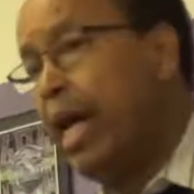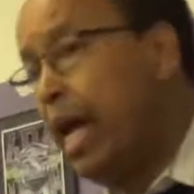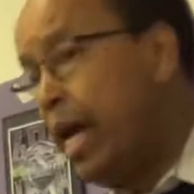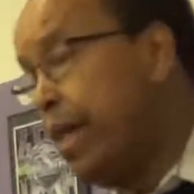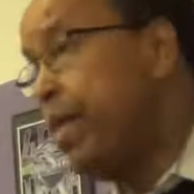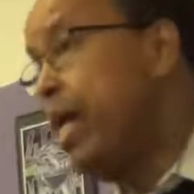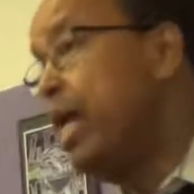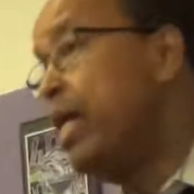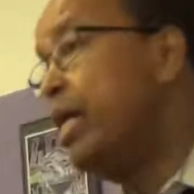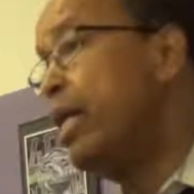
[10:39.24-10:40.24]
And
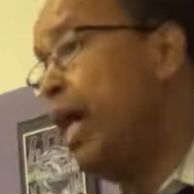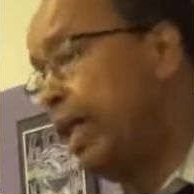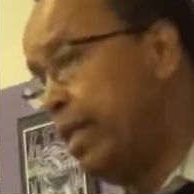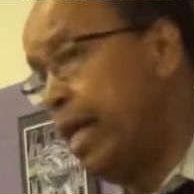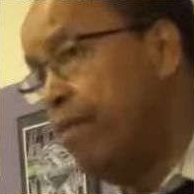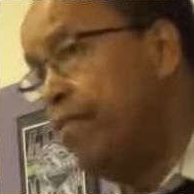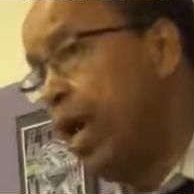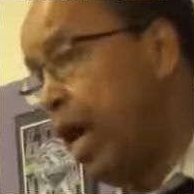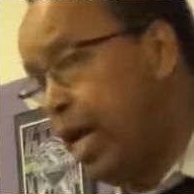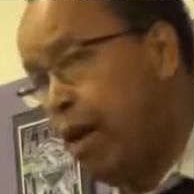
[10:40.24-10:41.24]
then
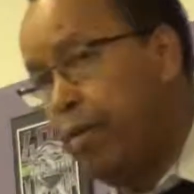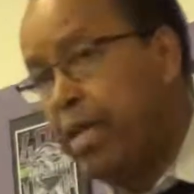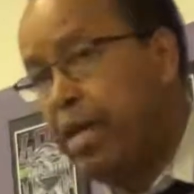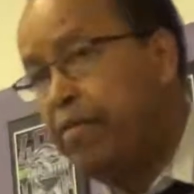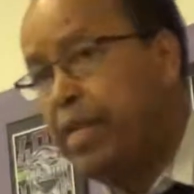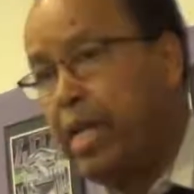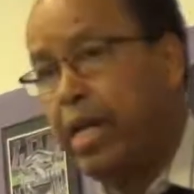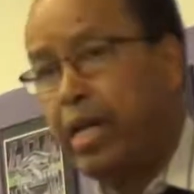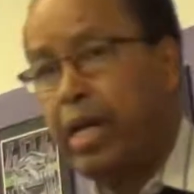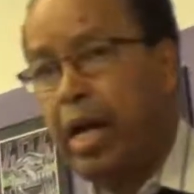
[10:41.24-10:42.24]
around the evening,